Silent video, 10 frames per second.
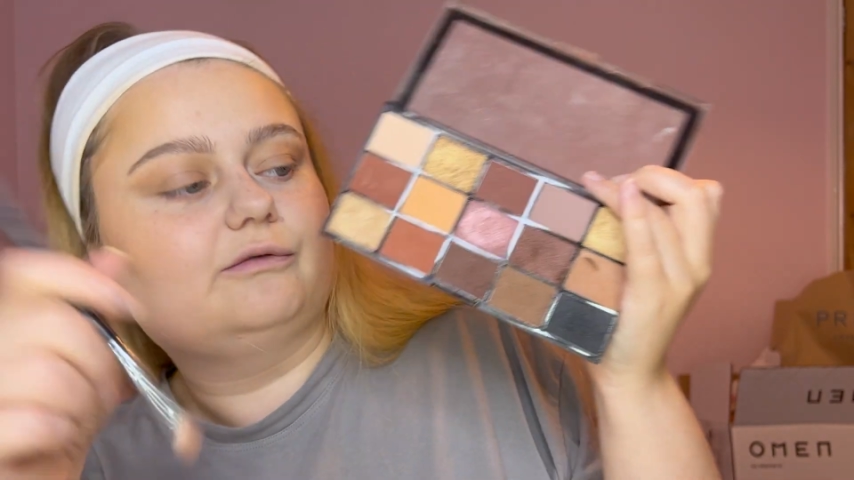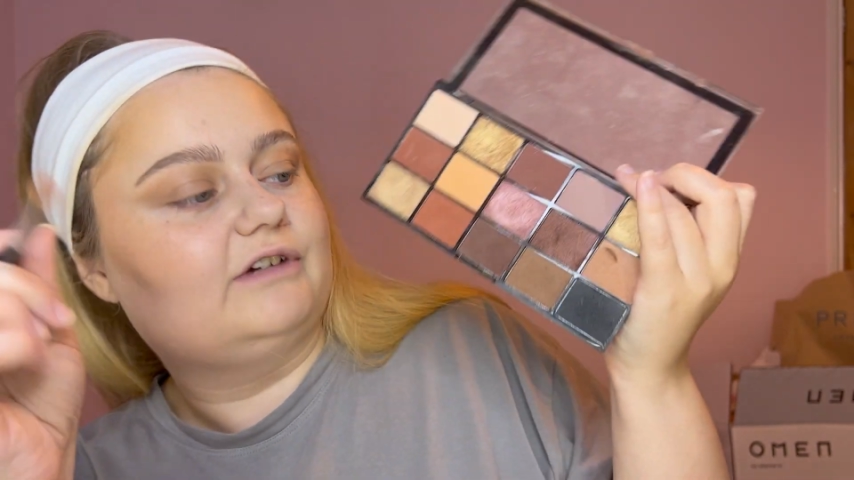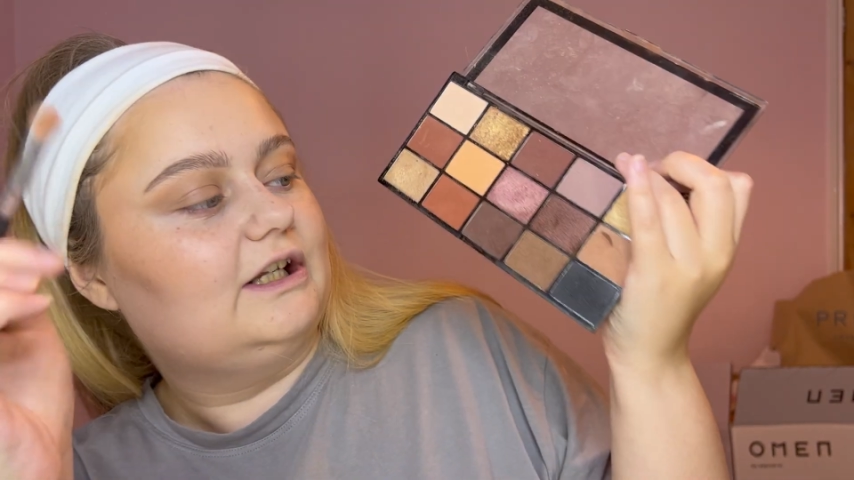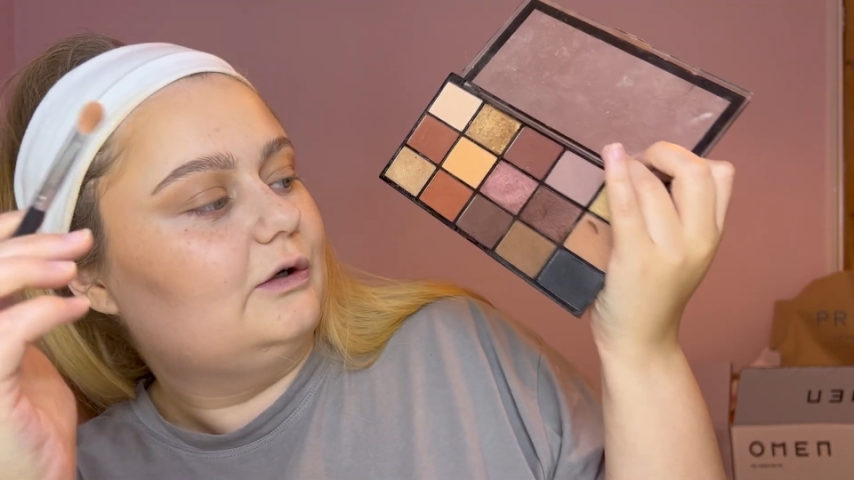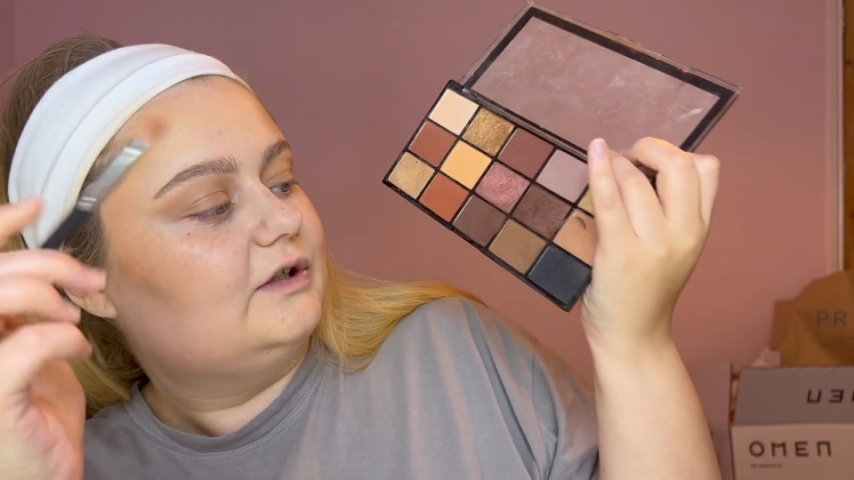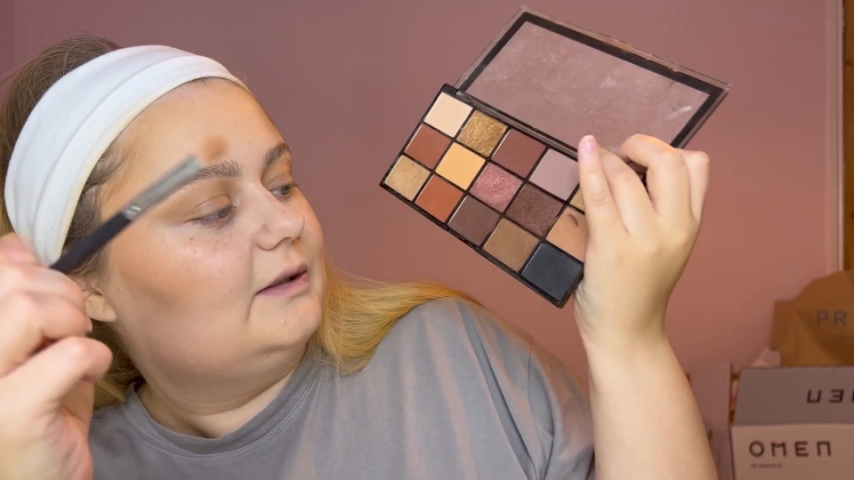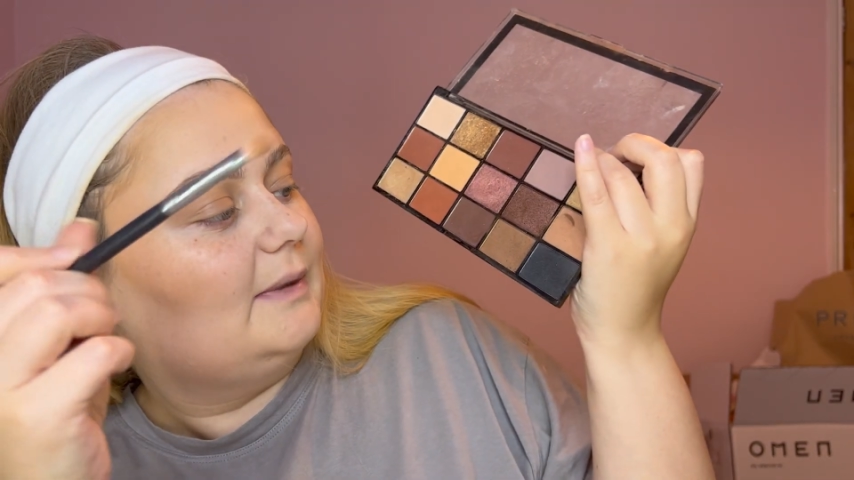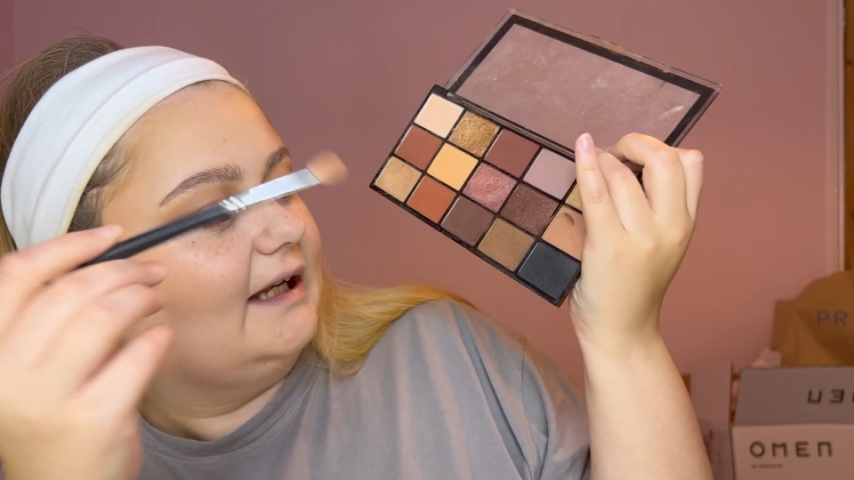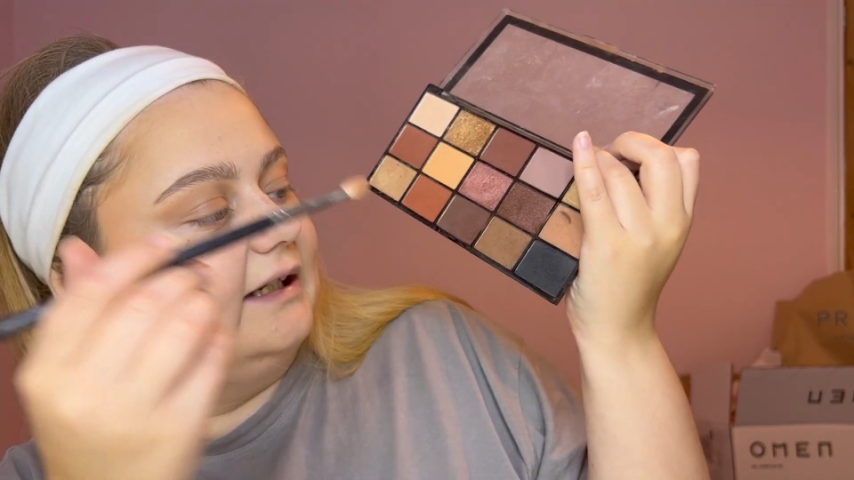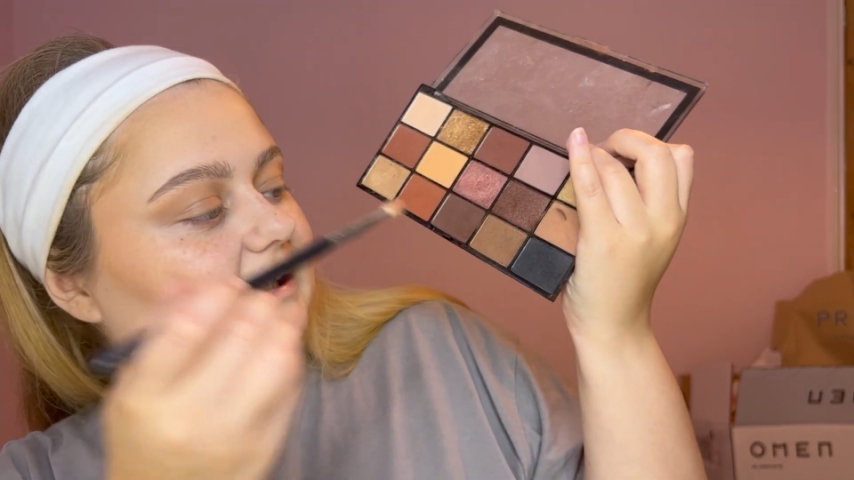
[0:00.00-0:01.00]
Reloaded
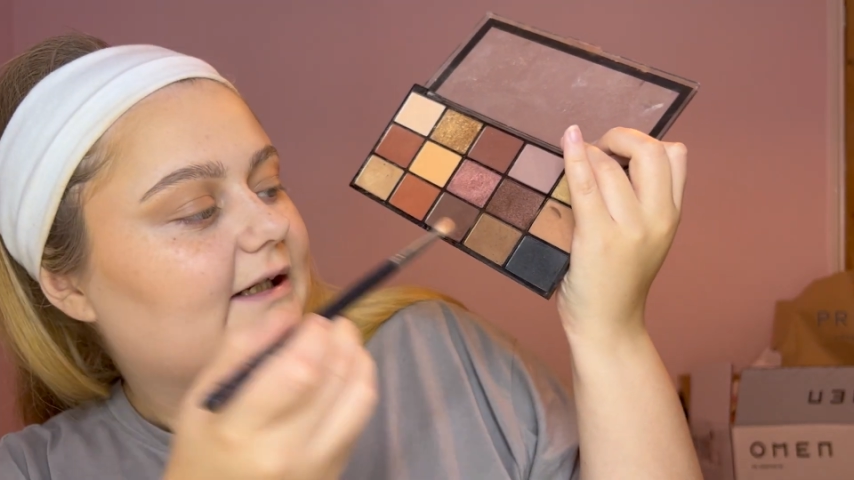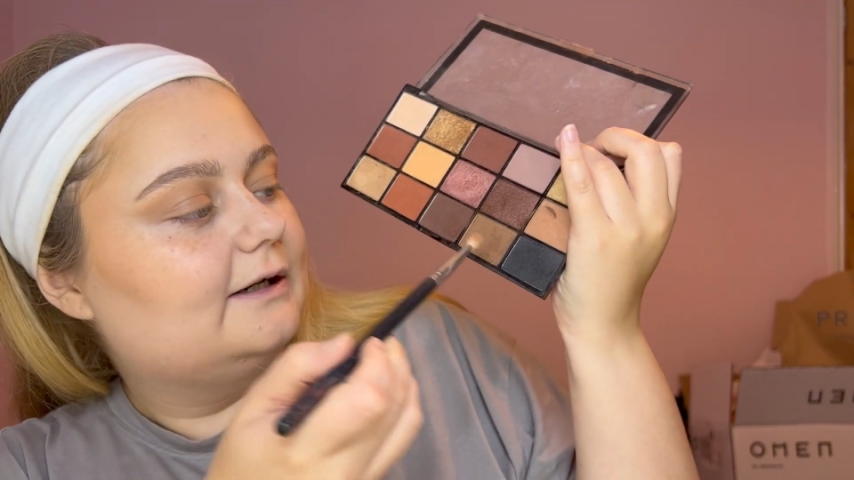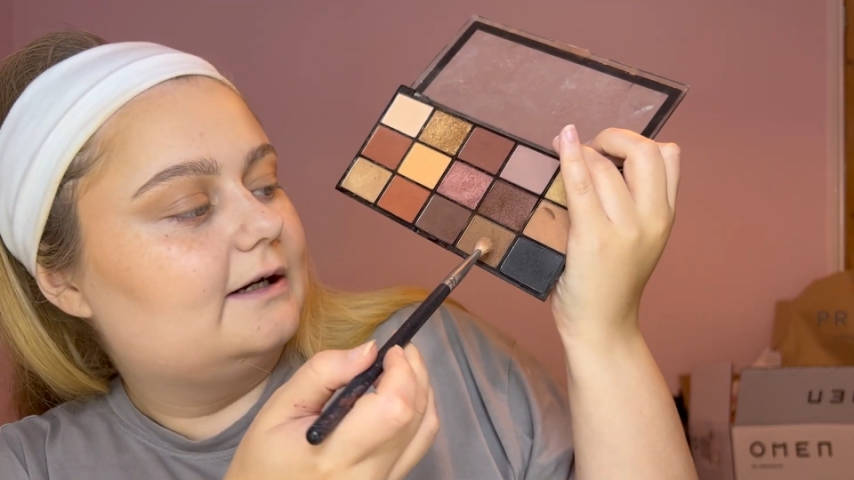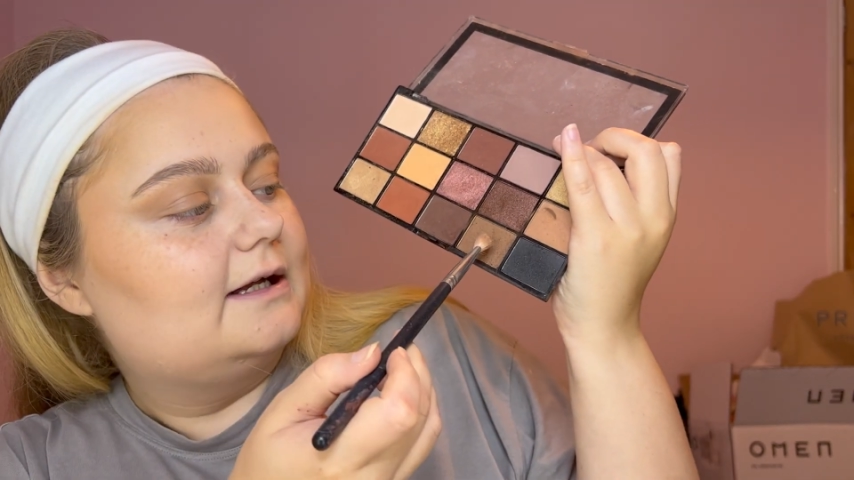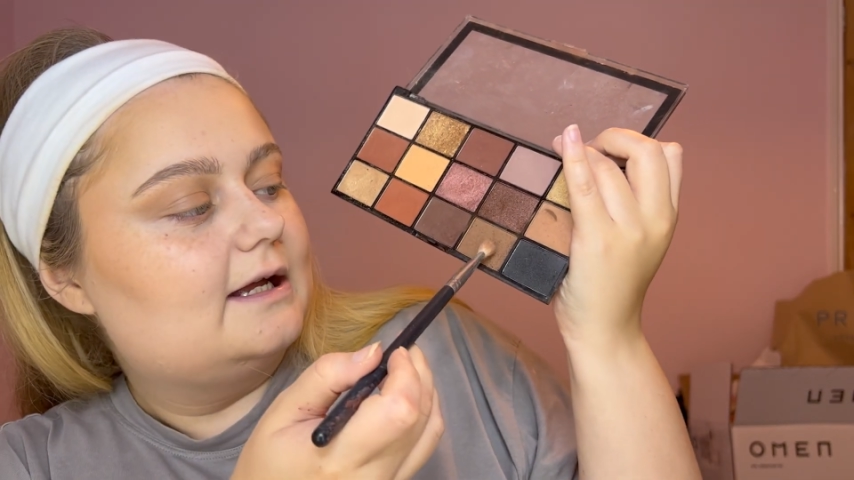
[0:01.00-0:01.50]
palette here,